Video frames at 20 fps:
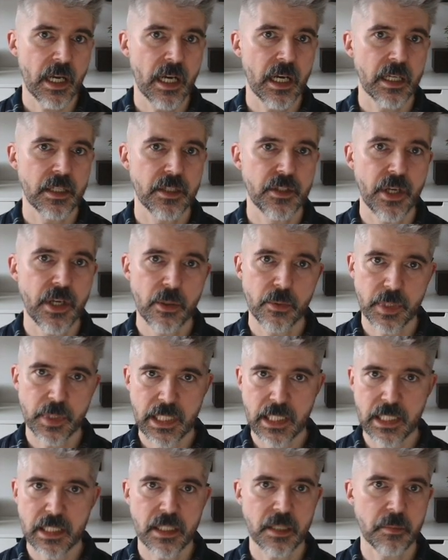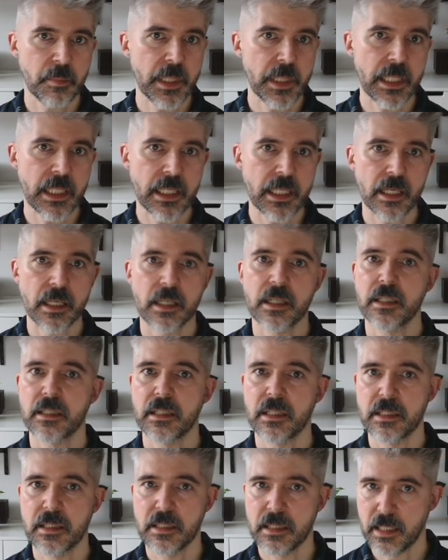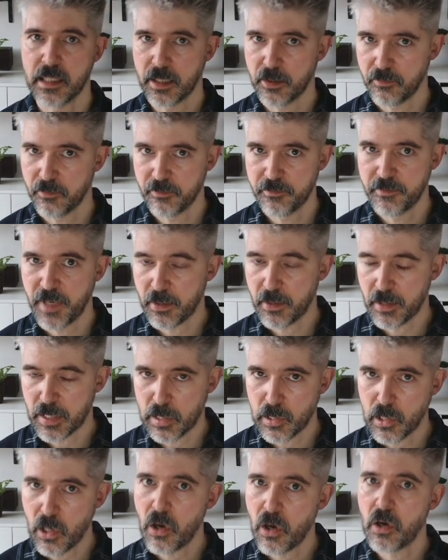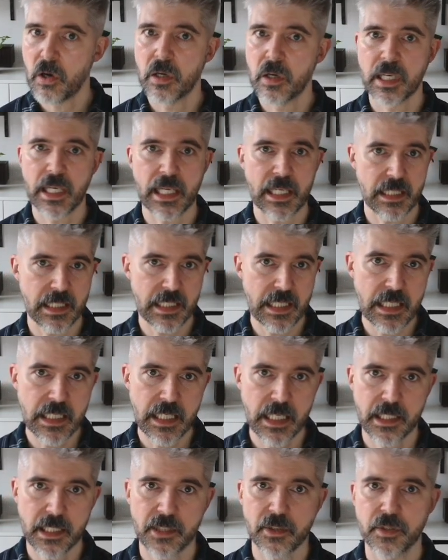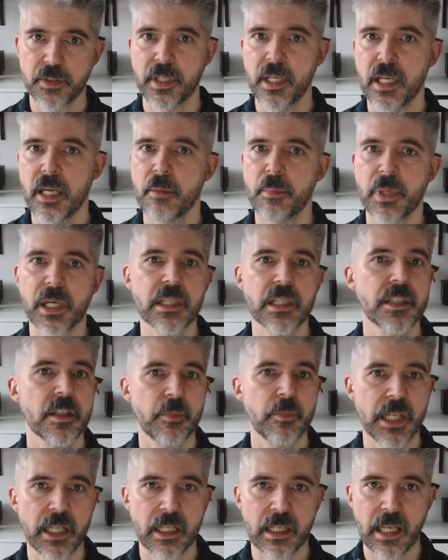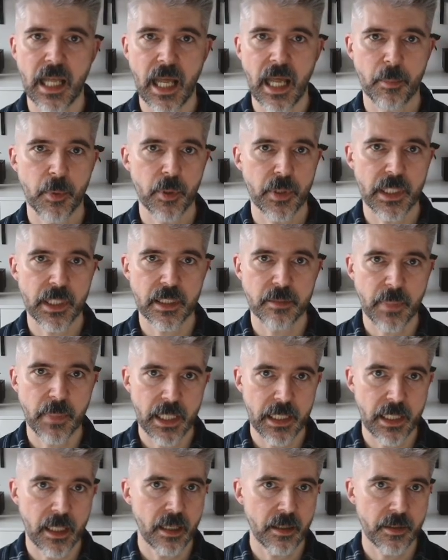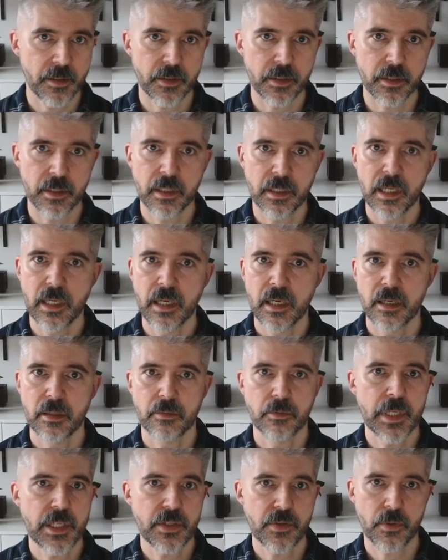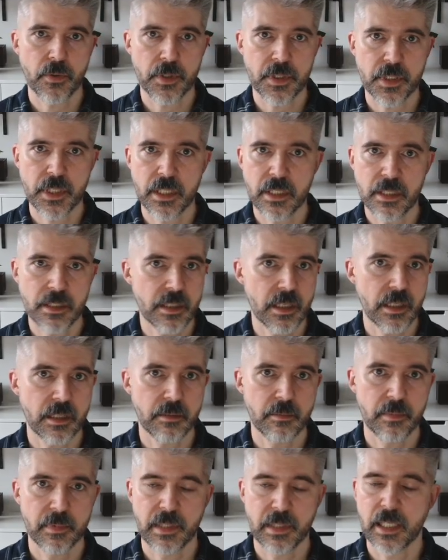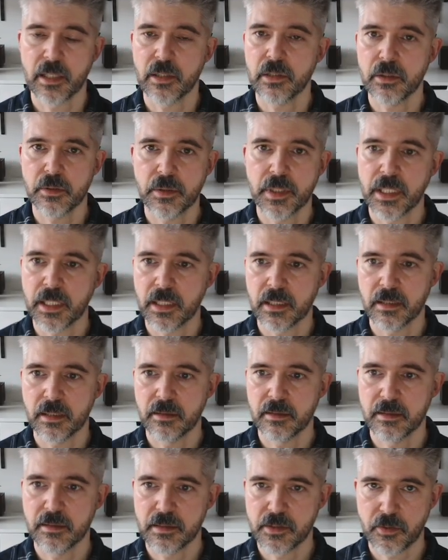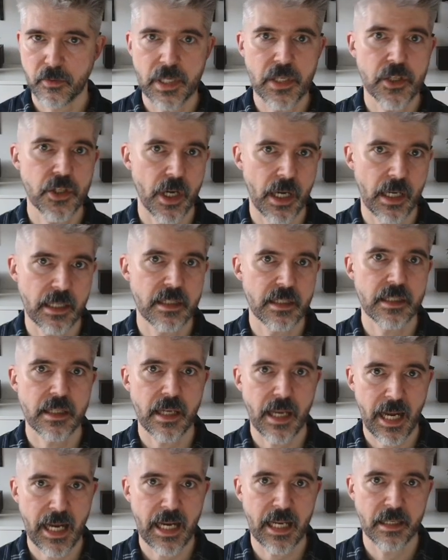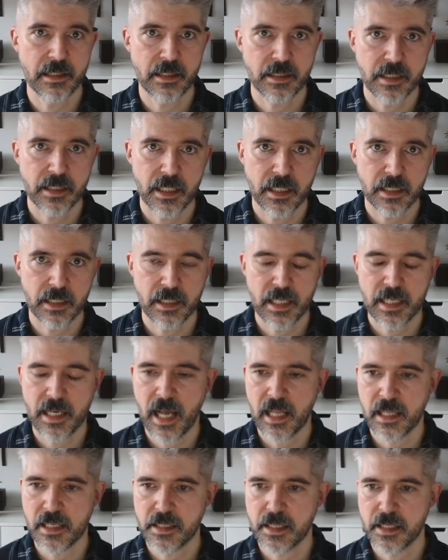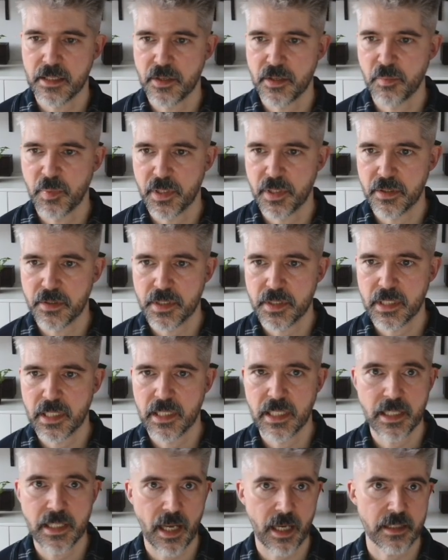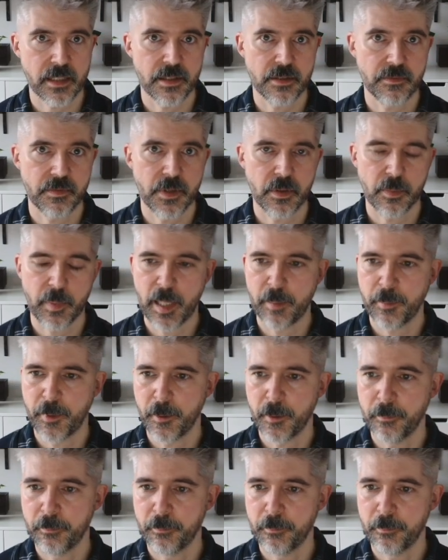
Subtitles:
don't need to be very long and detailed, because they're being elaborated by other resources, including screenshots and the analysis you produce in the text of your paper.